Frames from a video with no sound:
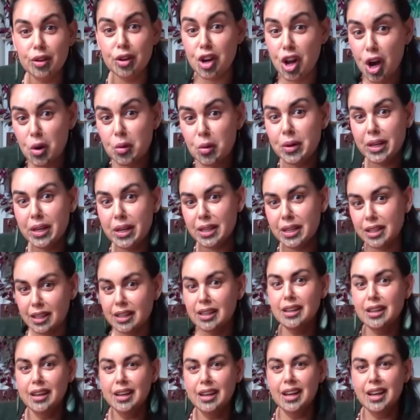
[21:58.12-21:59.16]
knowing
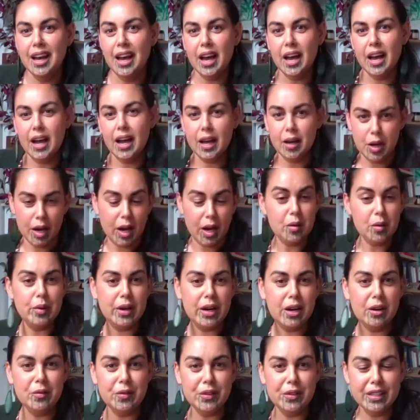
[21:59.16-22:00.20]
uh,
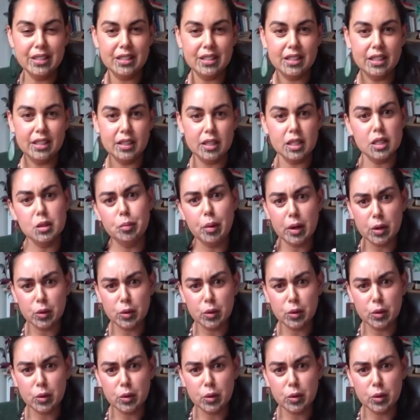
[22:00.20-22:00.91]
about these things,